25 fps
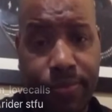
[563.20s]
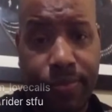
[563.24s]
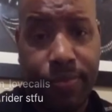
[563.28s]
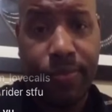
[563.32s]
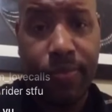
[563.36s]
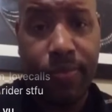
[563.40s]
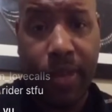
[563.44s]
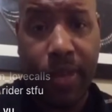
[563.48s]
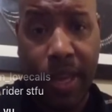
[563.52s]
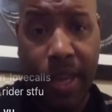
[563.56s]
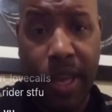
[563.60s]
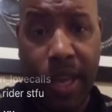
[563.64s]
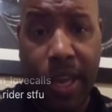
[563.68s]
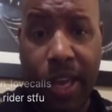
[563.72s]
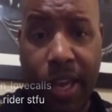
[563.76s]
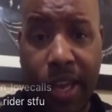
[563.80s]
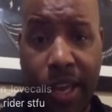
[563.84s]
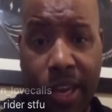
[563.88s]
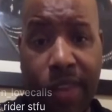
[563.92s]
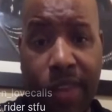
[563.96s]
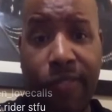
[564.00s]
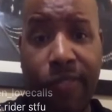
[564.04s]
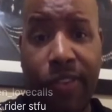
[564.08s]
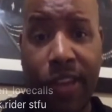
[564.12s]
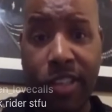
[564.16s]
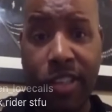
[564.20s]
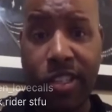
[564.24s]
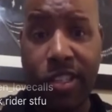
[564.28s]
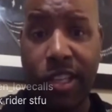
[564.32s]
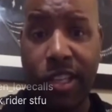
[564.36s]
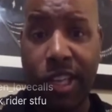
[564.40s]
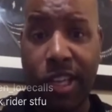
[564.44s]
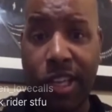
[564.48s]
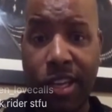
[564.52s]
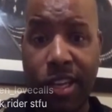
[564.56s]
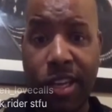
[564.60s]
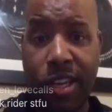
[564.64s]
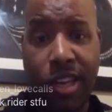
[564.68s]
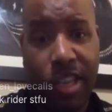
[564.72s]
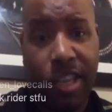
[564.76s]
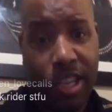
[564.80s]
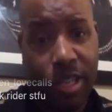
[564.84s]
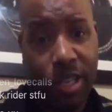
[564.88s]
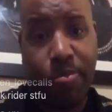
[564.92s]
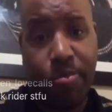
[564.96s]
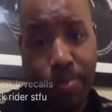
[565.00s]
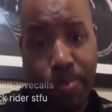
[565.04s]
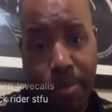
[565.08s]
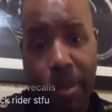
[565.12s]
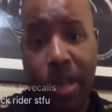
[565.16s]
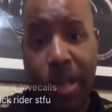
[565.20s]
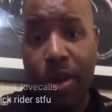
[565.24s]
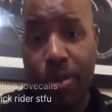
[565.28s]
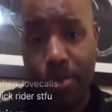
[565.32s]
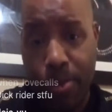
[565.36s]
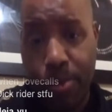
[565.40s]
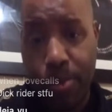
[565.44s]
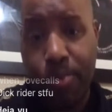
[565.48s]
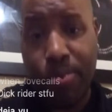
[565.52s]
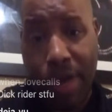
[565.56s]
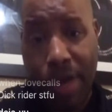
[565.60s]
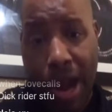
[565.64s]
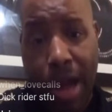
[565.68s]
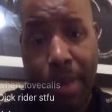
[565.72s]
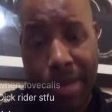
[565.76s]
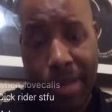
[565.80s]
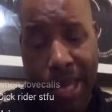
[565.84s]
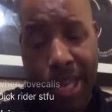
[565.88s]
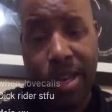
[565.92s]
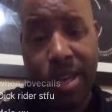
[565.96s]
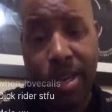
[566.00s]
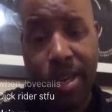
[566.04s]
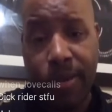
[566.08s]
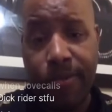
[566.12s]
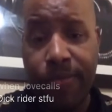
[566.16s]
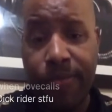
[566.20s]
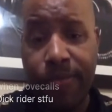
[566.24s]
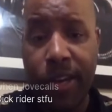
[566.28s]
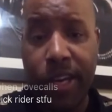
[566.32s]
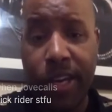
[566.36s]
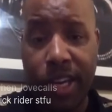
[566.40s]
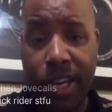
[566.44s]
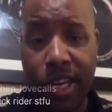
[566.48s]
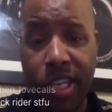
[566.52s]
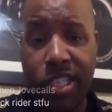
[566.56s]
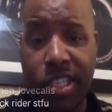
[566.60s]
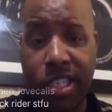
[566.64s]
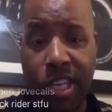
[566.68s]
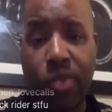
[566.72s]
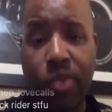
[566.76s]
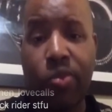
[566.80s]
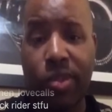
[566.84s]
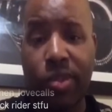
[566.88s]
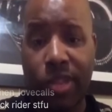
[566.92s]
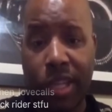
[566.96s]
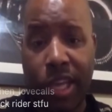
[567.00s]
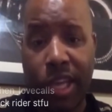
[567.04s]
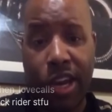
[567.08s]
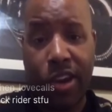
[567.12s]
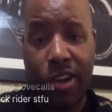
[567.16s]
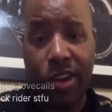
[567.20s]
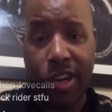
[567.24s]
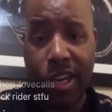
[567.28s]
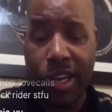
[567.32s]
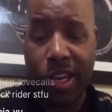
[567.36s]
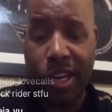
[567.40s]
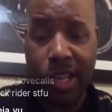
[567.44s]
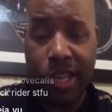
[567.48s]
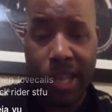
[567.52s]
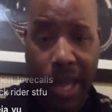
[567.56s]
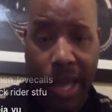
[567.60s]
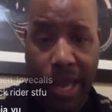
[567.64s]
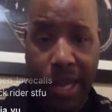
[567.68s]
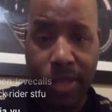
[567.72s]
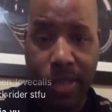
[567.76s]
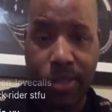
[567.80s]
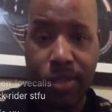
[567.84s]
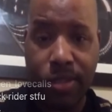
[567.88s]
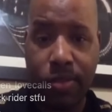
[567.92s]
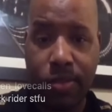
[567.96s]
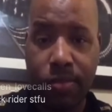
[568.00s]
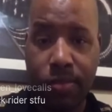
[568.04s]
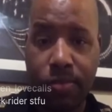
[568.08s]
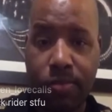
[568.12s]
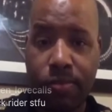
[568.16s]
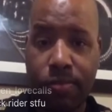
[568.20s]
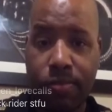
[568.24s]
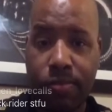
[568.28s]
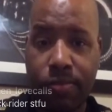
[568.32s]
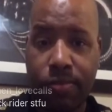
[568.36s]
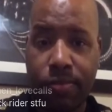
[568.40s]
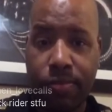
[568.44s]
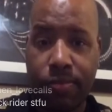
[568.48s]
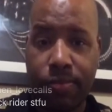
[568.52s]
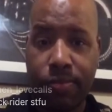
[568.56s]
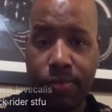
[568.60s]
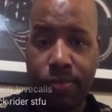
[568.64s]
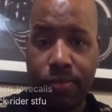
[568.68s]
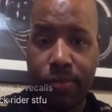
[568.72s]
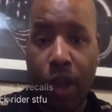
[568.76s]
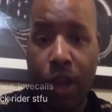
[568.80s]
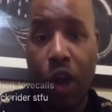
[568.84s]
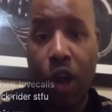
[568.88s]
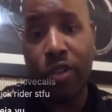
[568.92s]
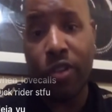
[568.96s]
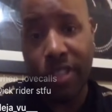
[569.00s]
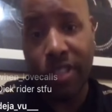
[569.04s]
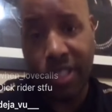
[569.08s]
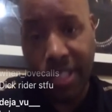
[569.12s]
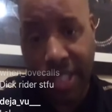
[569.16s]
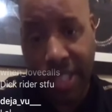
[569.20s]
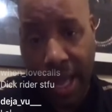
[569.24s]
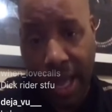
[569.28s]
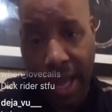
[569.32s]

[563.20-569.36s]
And eventually he'll probably end up fucking a chick with the hair that he likes on the side.